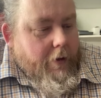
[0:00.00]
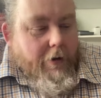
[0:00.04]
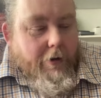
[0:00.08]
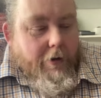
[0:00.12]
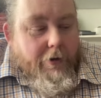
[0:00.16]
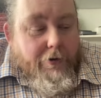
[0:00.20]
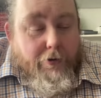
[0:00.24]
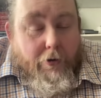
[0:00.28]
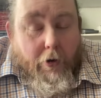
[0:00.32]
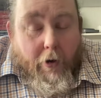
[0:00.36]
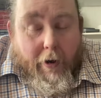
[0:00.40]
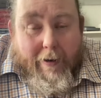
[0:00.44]

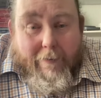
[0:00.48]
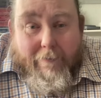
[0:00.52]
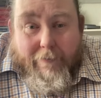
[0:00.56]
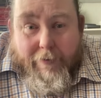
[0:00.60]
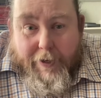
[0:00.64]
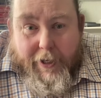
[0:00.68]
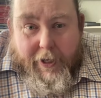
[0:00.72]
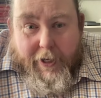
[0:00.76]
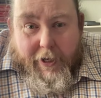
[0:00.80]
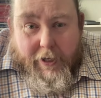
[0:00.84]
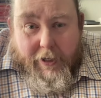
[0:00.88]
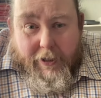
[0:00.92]
Not
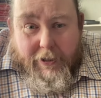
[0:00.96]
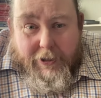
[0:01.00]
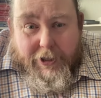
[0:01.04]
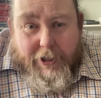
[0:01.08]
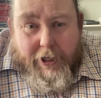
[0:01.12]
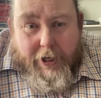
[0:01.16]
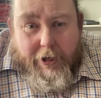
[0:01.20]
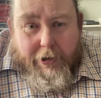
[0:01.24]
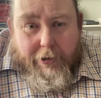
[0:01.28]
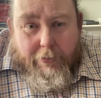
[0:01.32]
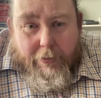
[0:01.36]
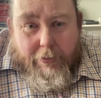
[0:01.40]
everything I
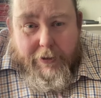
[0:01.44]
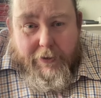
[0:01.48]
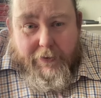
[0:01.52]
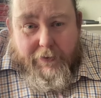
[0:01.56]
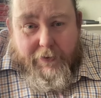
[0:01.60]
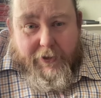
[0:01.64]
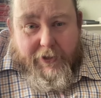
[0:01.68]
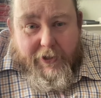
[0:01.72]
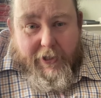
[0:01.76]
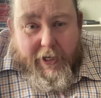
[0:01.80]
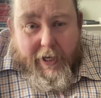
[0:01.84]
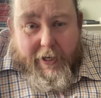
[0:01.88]
show you is
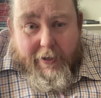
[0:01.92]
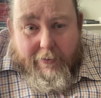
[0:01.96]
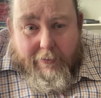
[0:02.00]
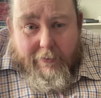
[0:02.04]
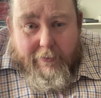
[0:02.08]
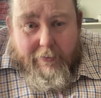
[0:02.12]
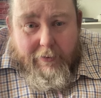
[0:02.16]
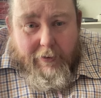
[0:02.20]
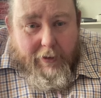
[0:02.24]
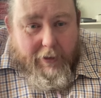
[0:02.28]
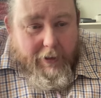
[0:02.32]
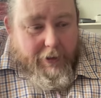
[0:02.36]
for
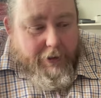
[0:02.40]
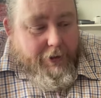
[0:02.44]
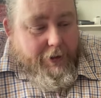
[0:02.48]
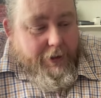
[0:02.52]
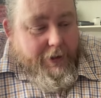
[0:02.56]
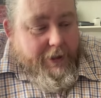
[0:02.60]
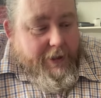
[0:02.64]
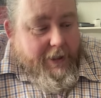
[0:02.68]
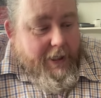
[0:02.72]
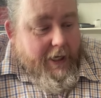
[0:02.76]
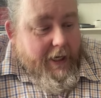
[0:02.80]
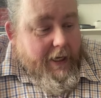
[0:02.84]
sale, I
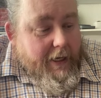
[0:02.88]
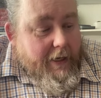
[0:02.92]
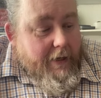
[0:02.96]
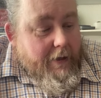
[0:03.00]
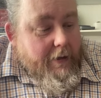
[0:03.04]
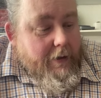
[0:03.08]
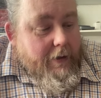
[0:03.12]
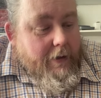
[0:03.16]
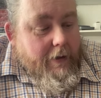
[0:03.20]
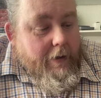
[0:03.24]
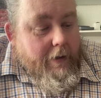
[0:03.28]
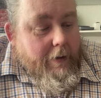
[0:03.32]
should say,
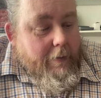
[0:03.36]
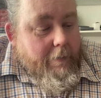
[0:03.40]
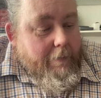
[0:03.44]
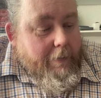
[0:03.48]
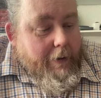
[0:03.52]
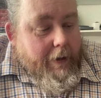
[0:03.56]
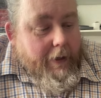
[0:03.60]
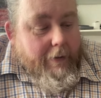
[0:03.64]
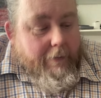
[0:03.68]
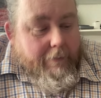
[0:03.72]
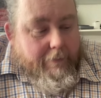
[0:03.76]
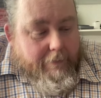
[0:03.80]

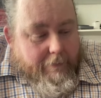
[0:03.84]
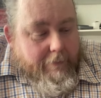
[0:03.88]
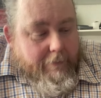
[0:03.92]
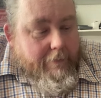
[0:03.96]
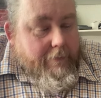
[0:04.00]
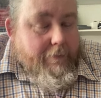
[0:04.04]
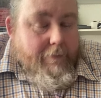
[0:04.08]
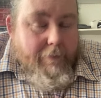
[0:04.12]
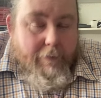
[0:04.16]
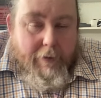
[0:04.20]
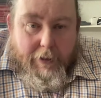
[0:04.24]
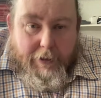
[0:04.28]
but
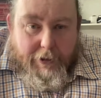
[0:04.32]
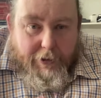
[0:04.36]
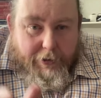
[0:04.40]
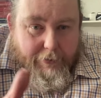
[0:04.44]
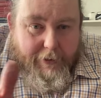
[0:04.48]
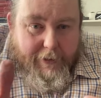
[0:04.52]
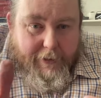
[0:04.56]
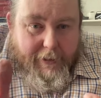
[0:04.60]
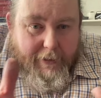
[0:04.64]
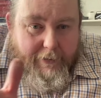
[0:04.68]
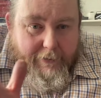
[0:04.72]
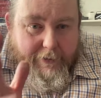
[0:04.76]
I do
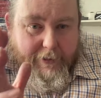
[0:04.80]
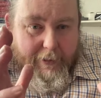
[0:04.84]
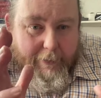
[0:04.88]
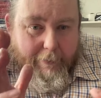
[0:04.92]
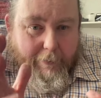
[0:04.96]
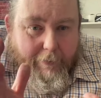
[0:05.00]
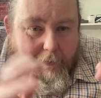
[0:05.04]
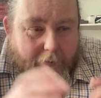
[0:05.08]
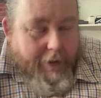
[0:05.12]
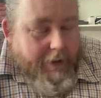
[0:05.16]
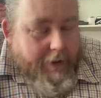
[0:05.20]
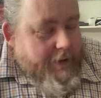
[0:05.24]
sell some
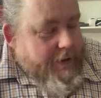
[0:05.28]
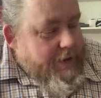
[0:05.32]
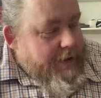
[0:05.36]
of it.